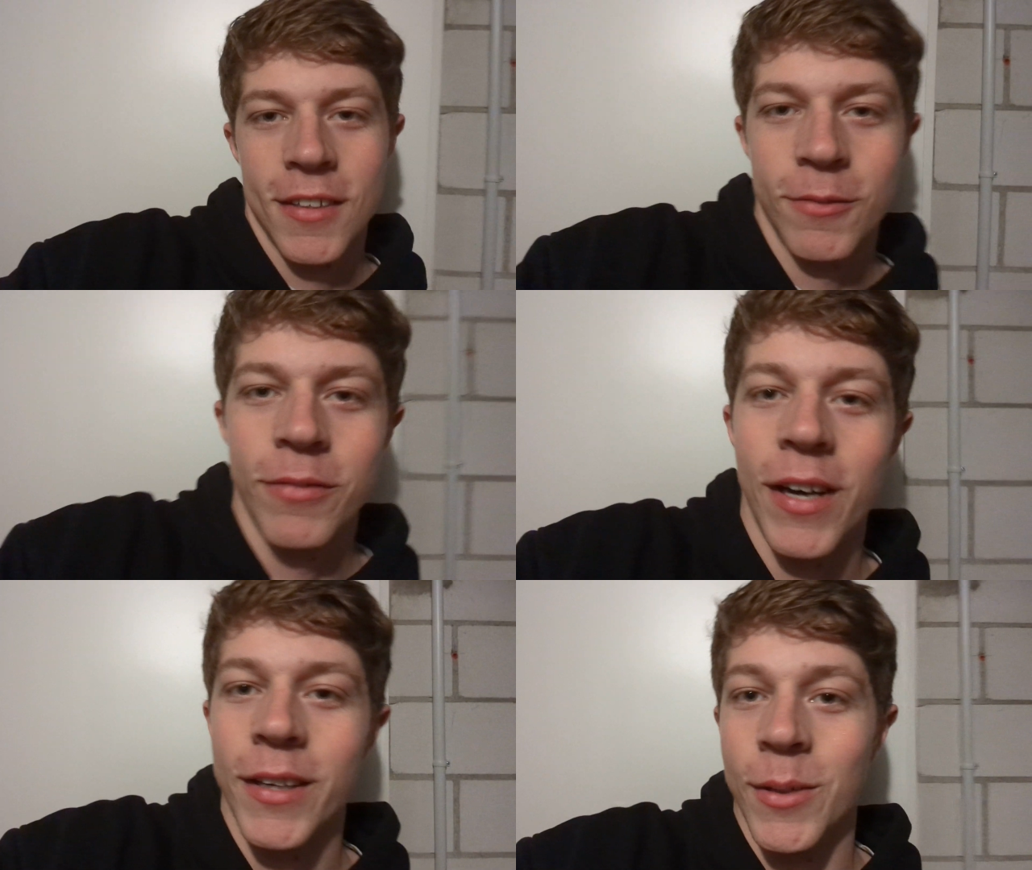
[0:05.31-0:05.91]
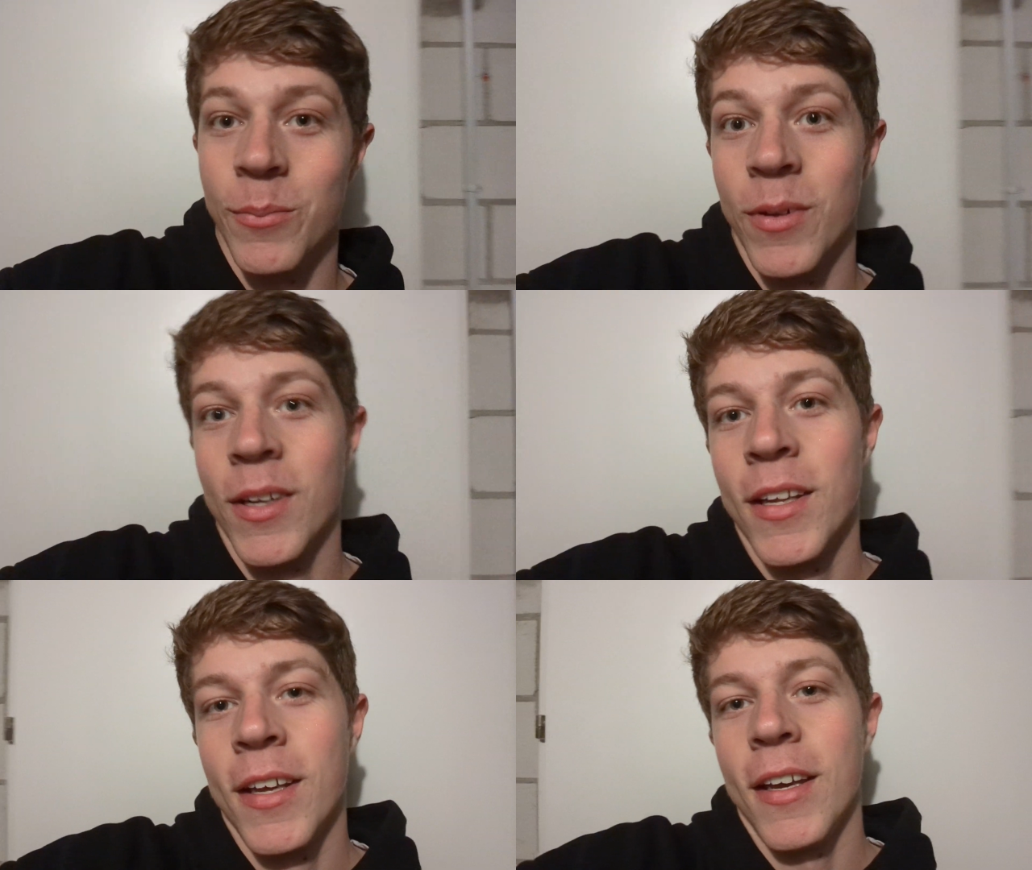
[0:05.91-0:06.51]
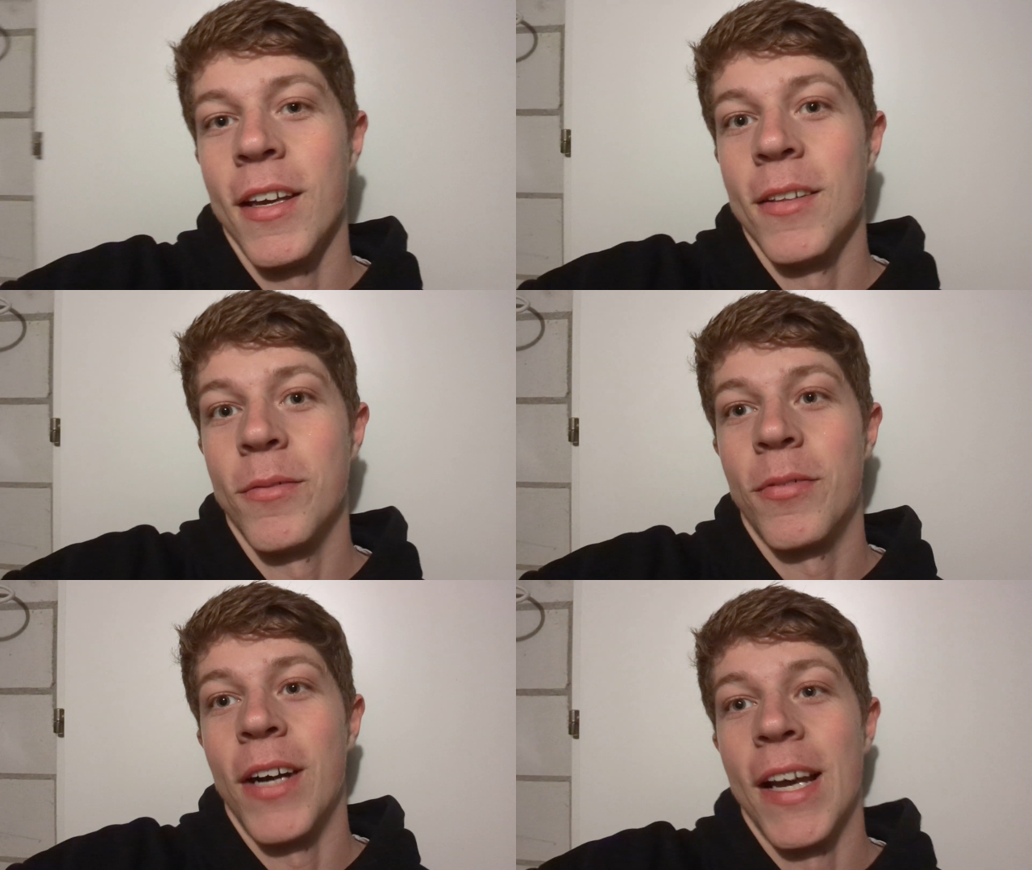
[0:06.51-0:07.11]
If I am in
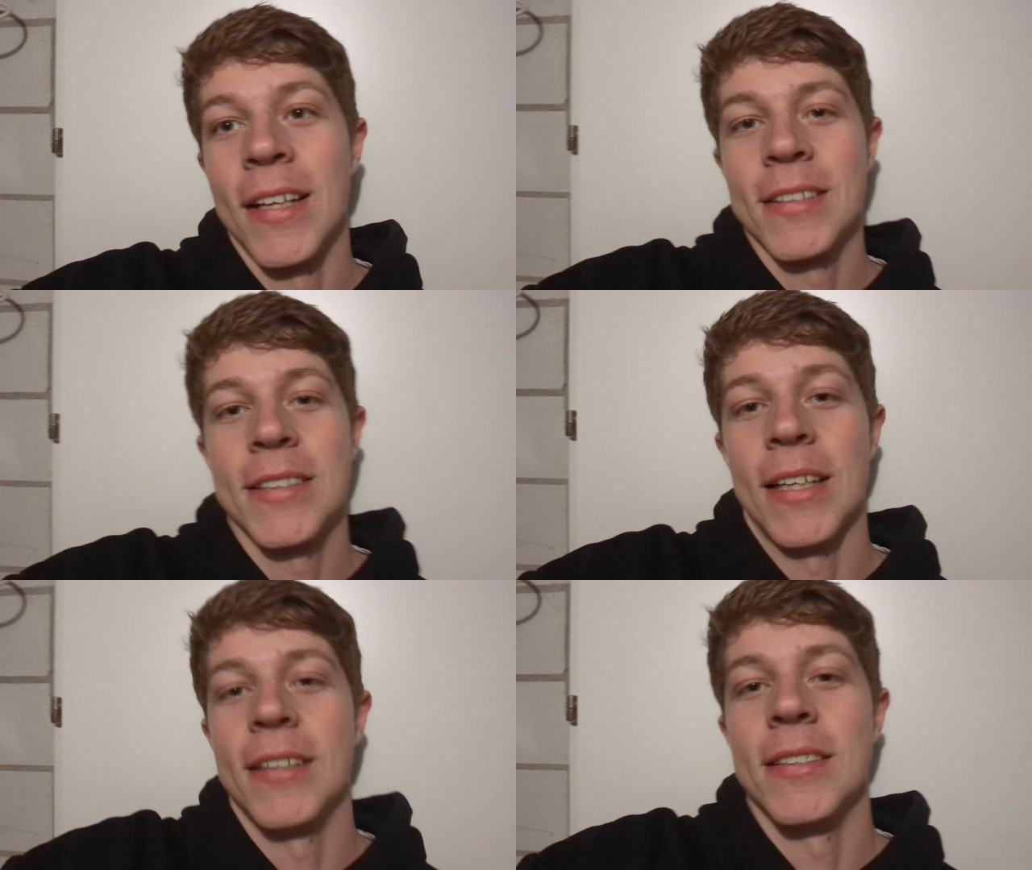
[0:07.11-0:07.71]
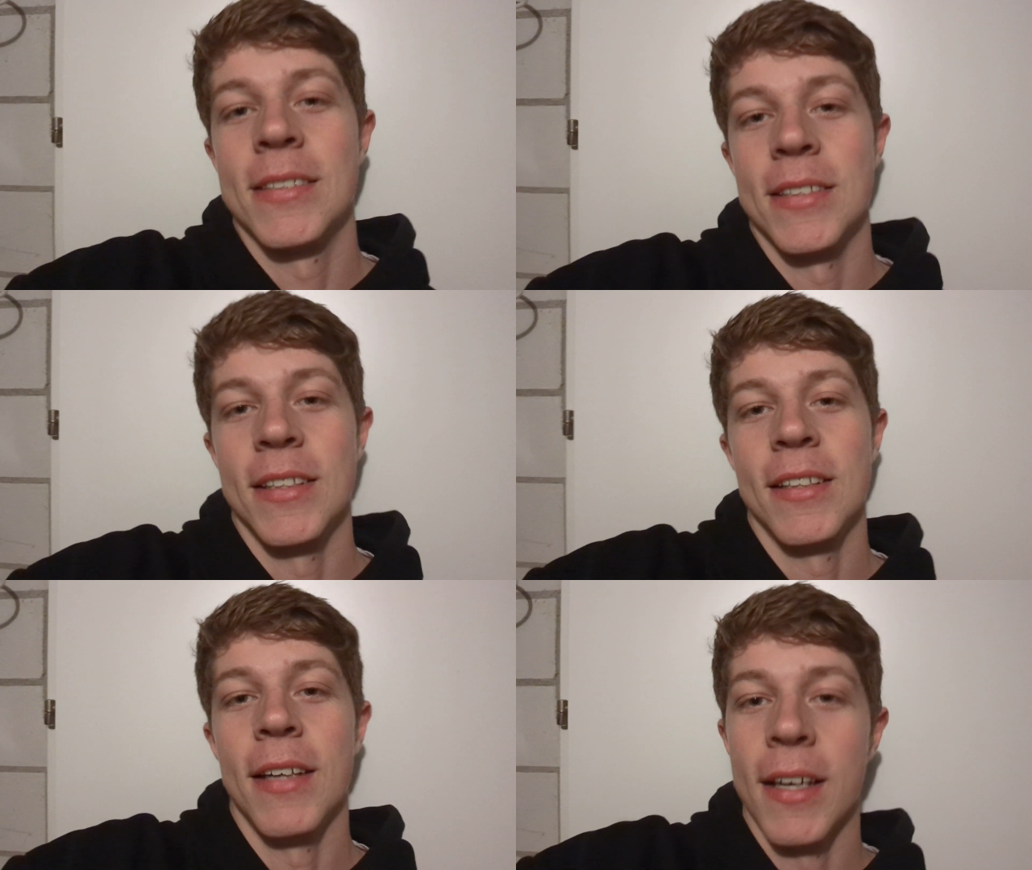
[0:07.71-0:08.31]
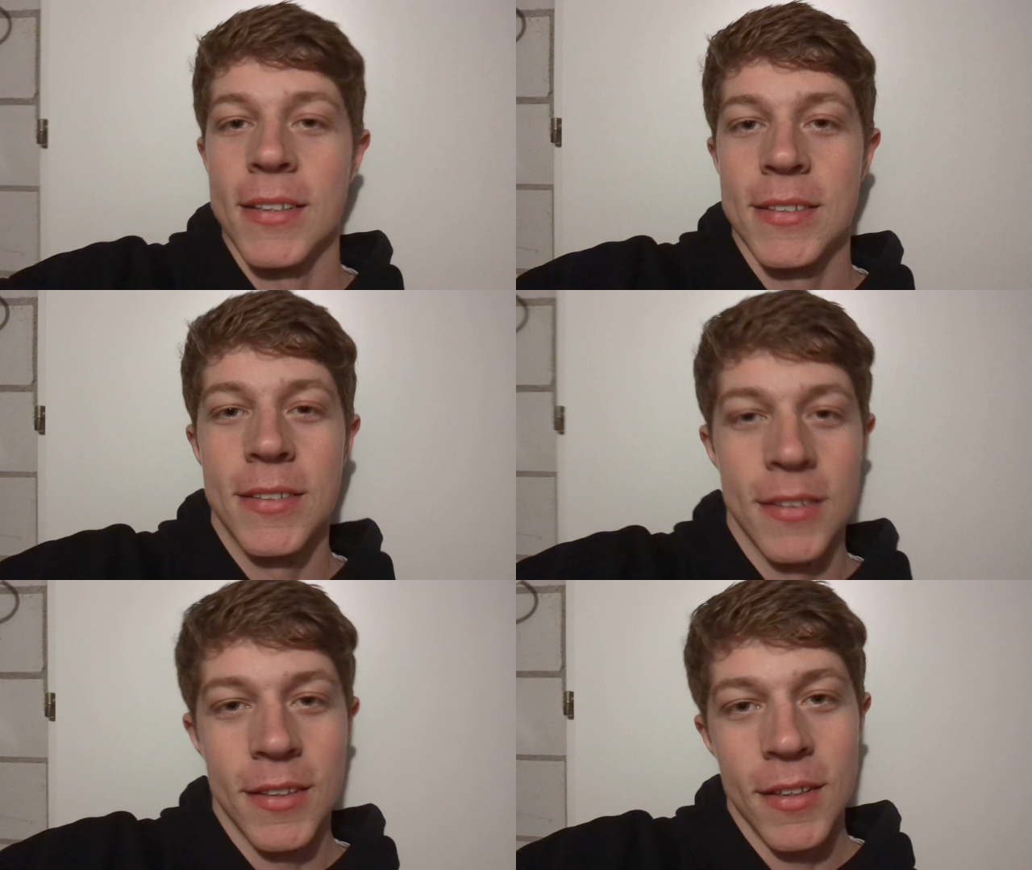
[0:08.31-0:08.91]
France at the sea, yes.